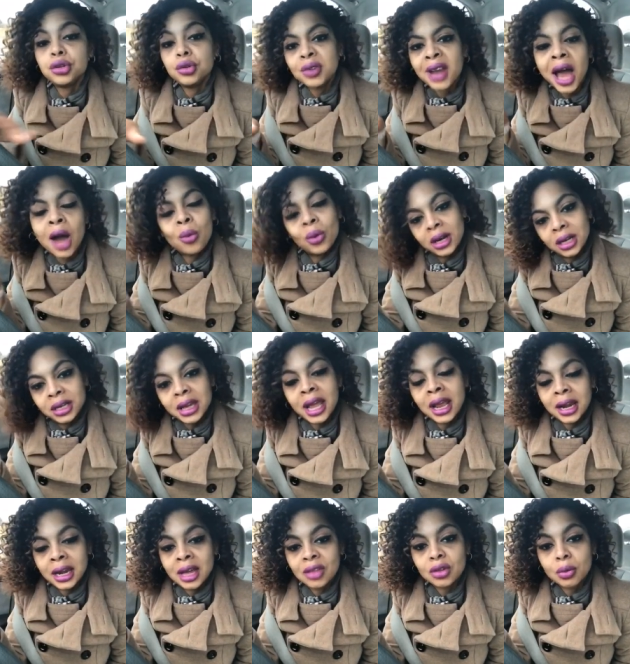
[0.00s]
you not want to
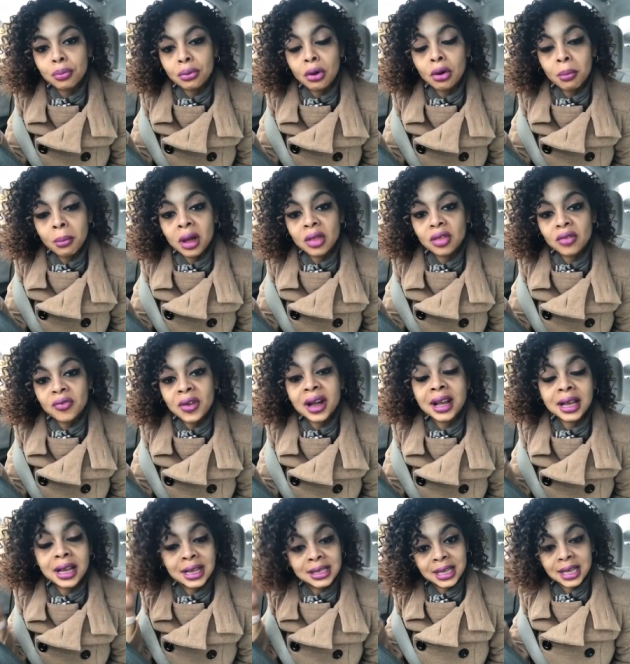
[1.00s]
date another broke motherfucker
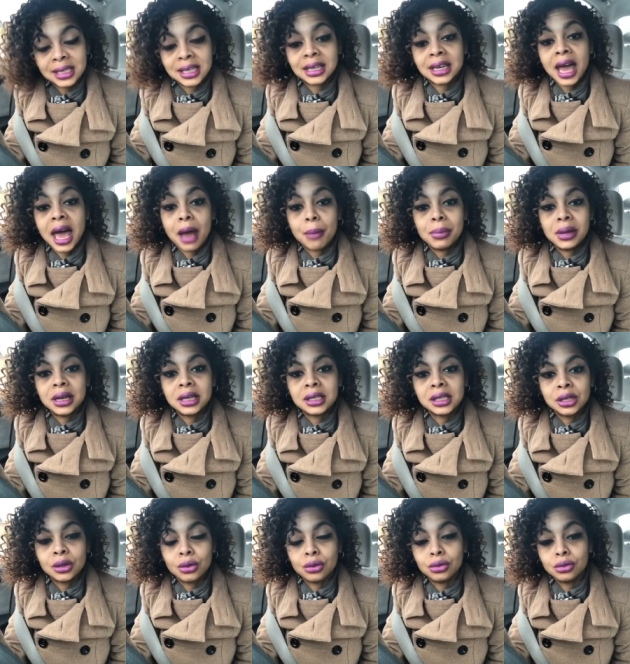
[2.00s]
because that's a
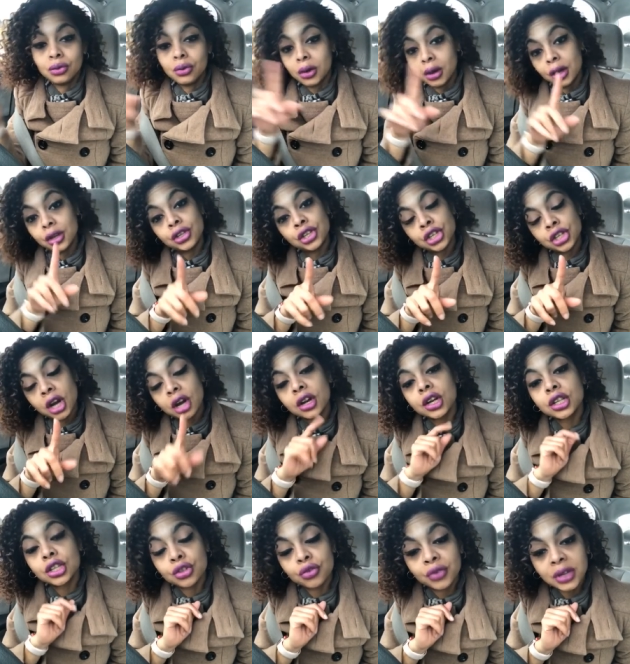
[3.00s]
liability on you.
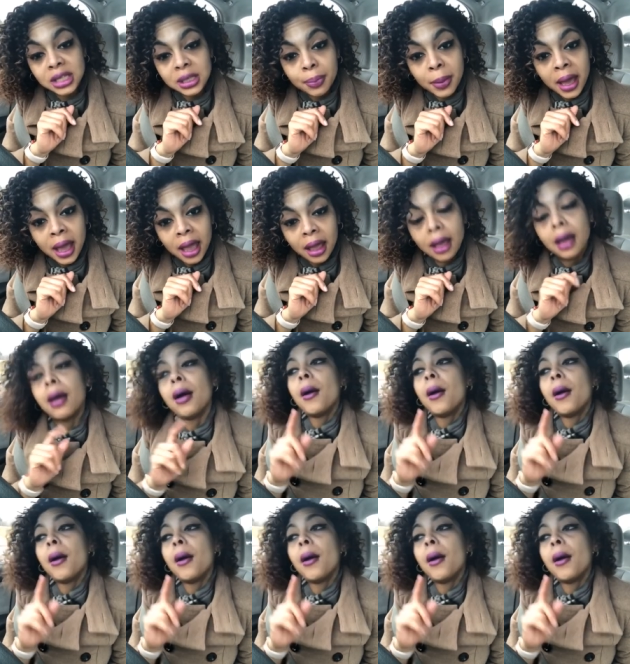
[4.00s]
Church, respect.